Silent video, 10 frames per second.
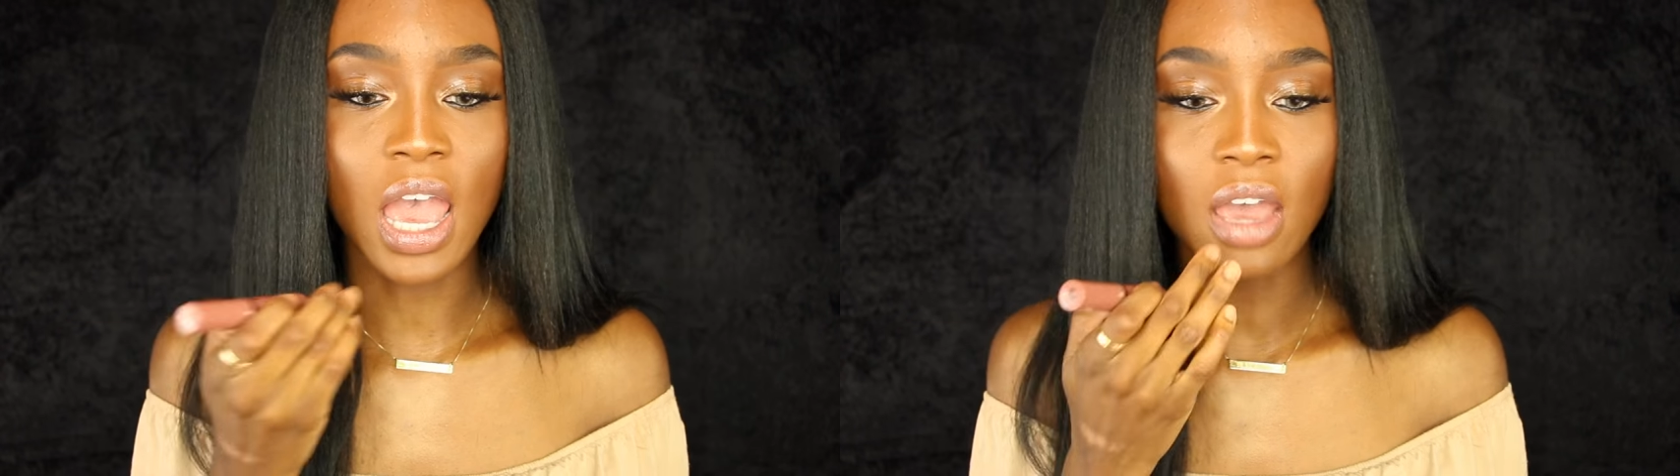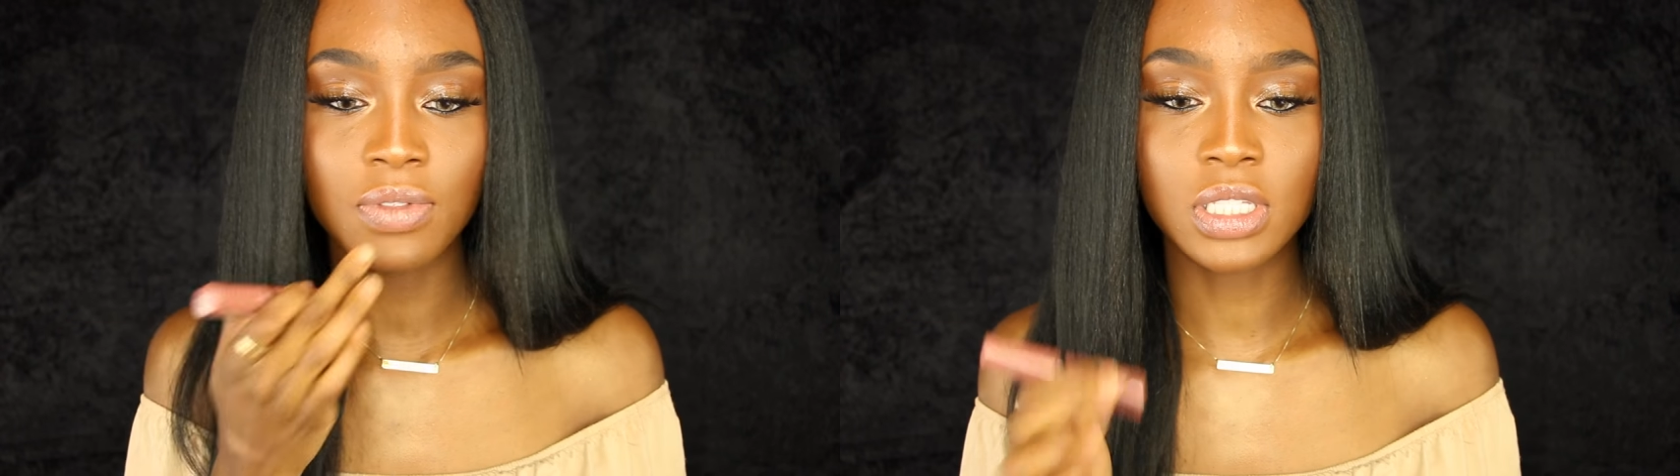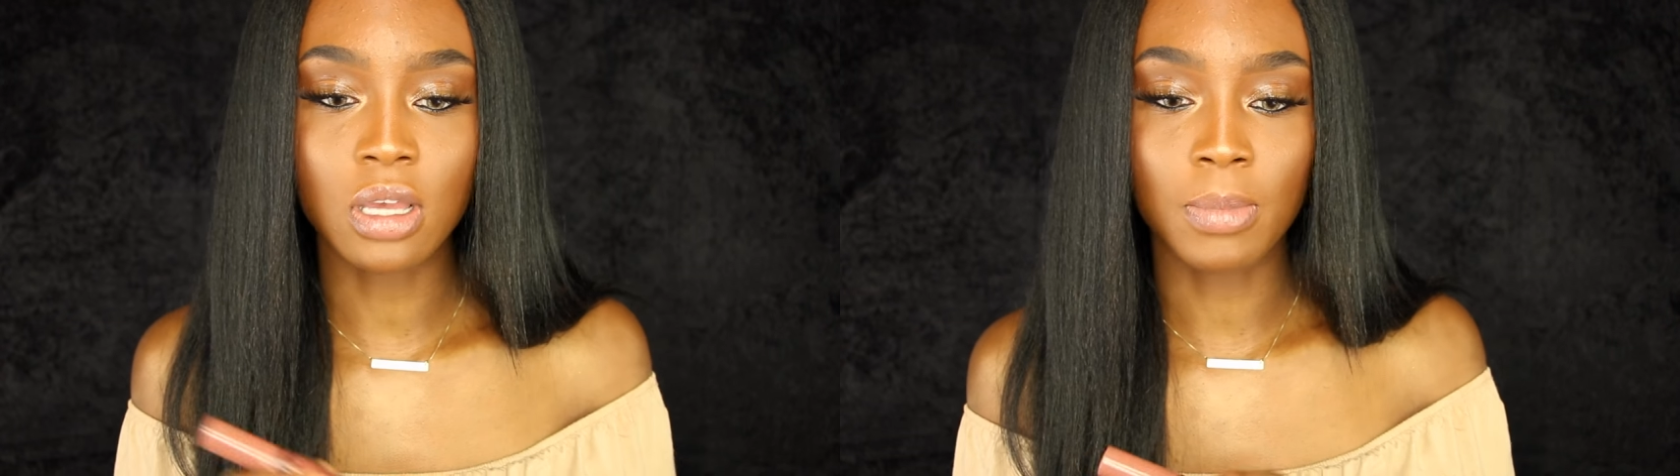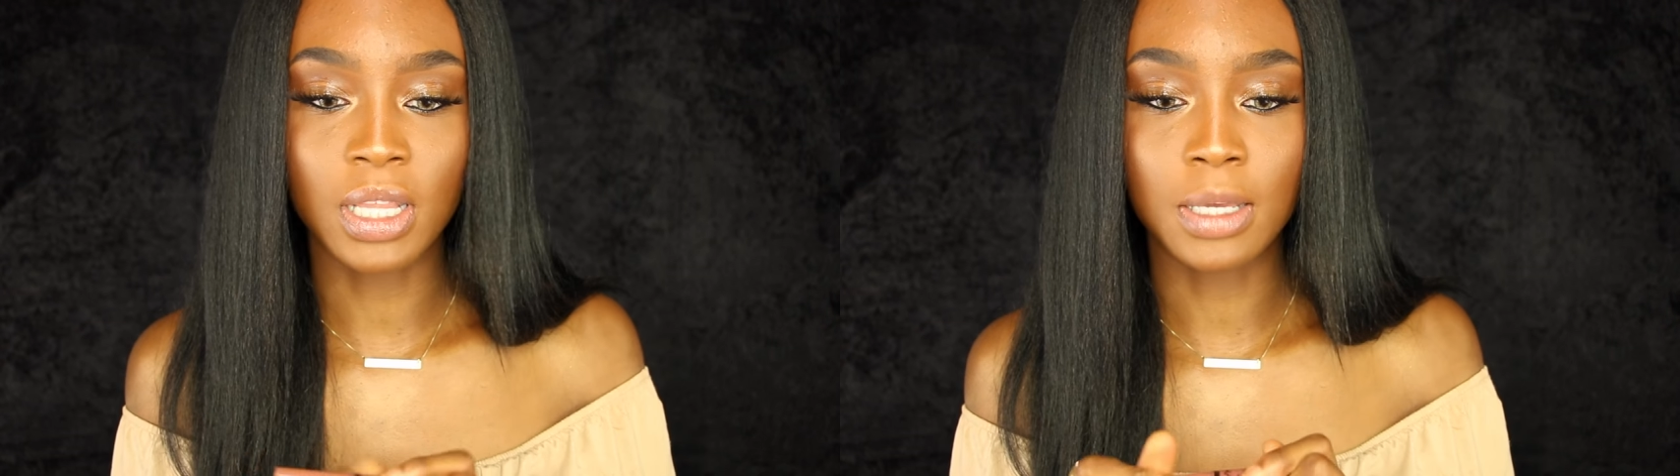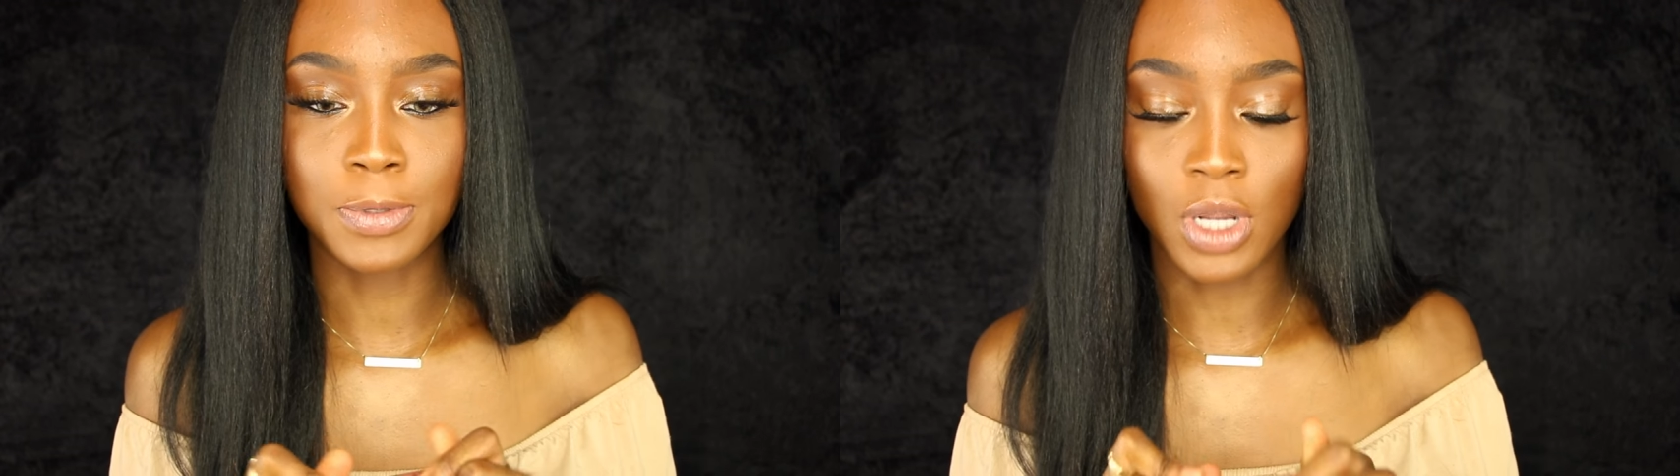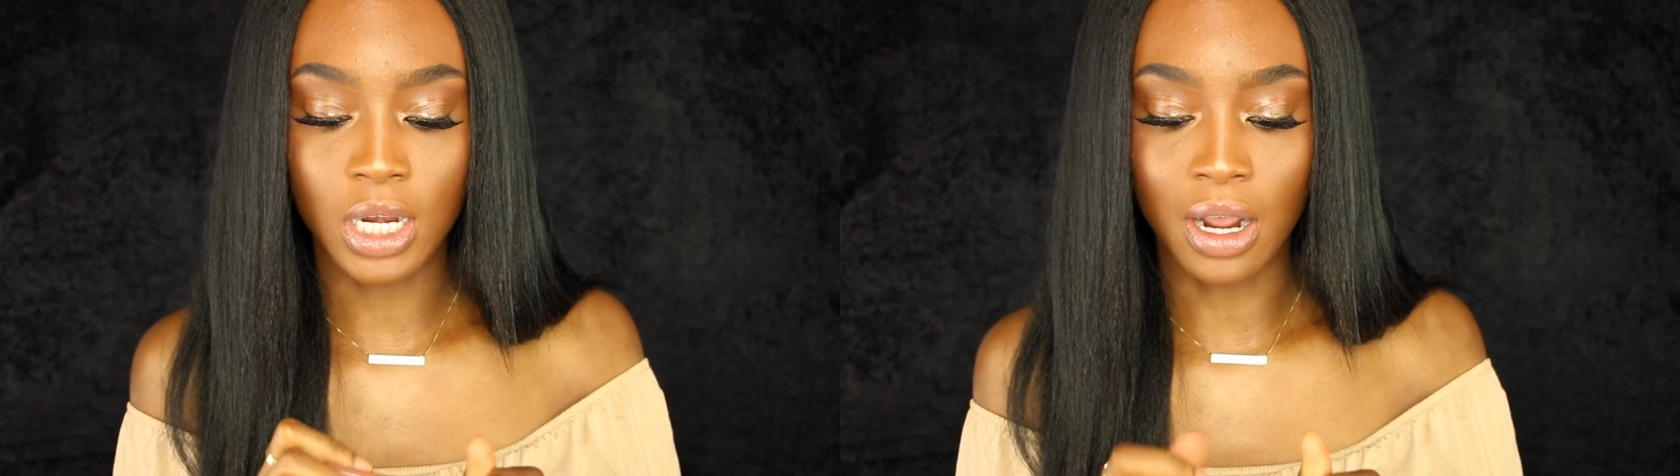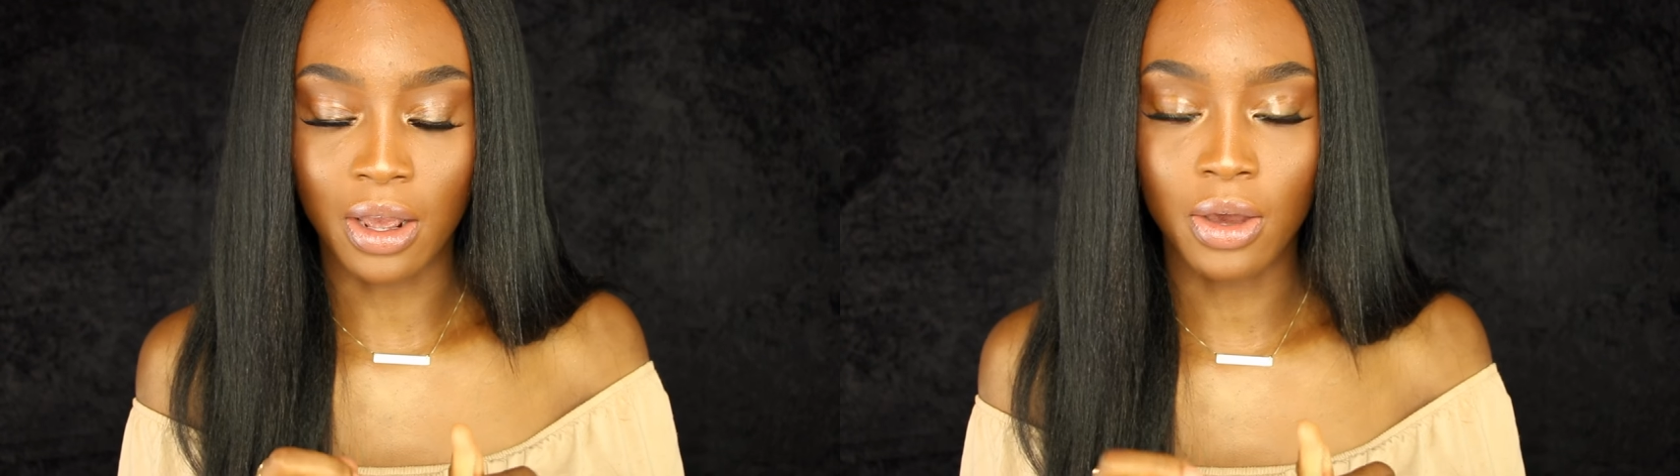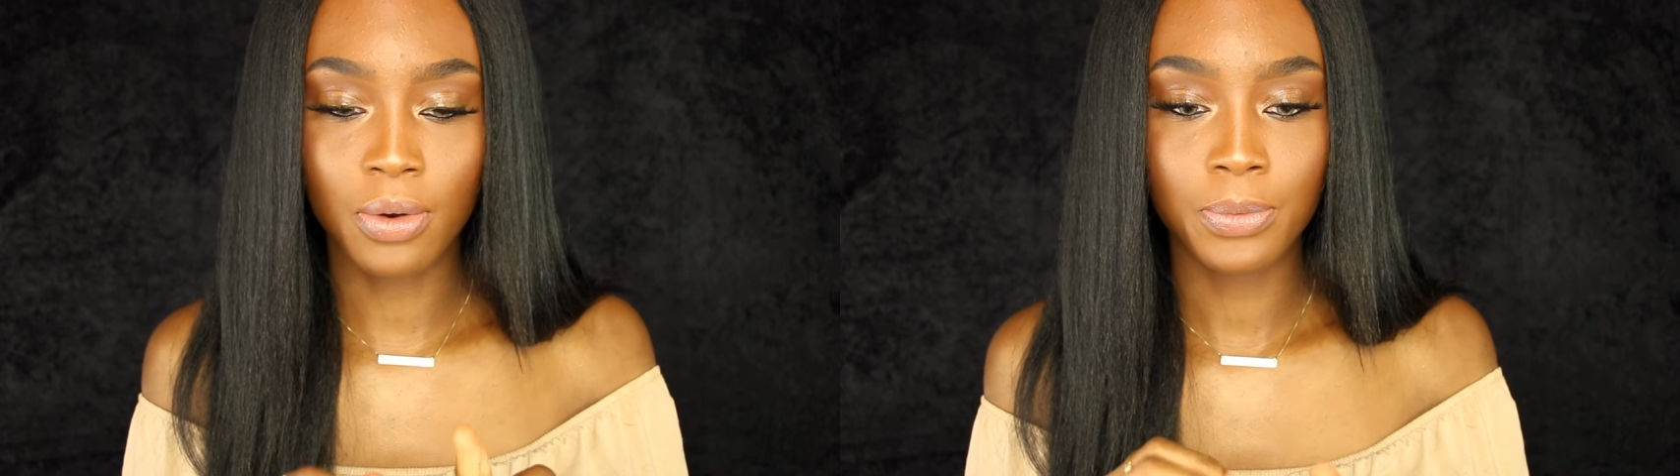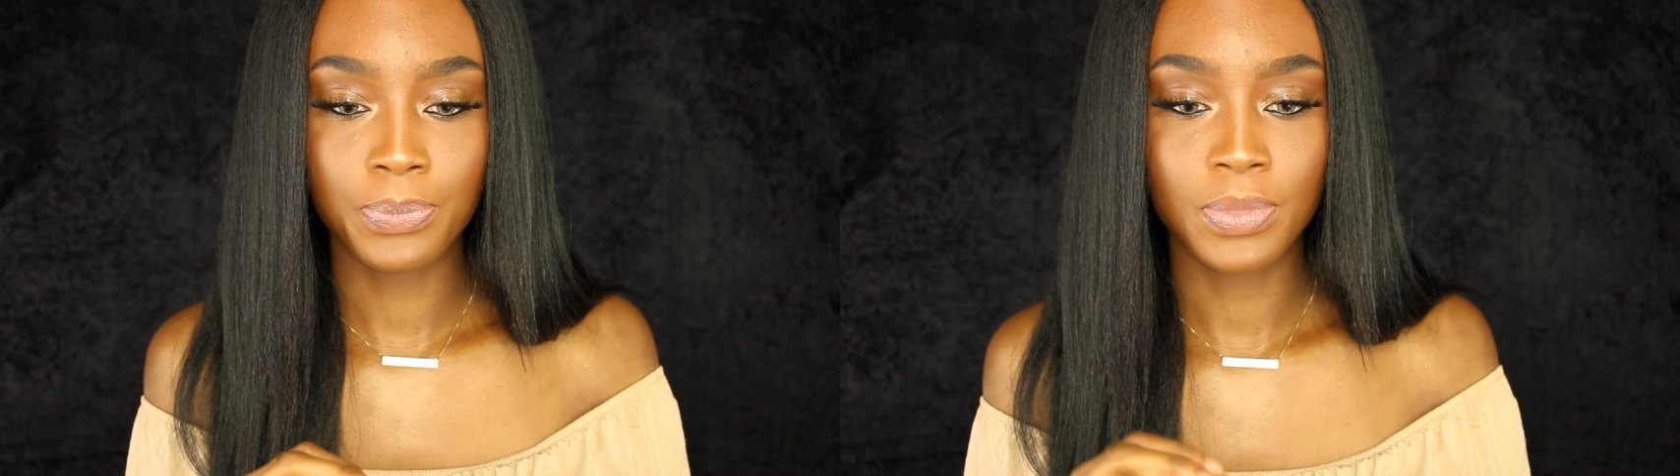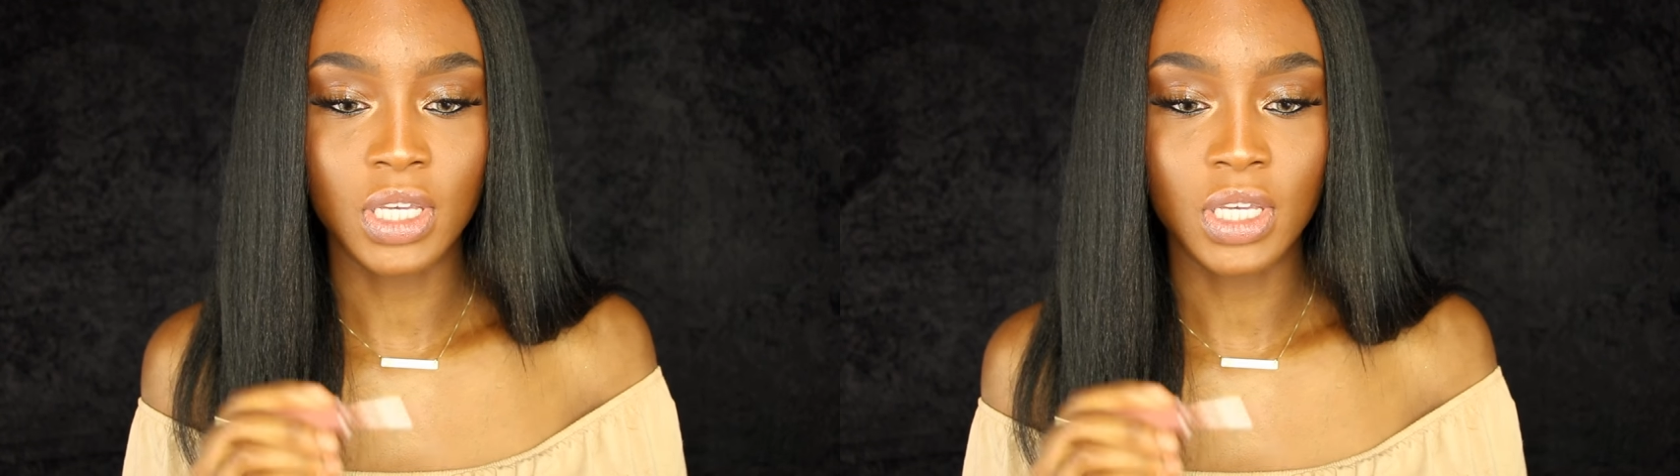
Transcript: I have this on my lips right now.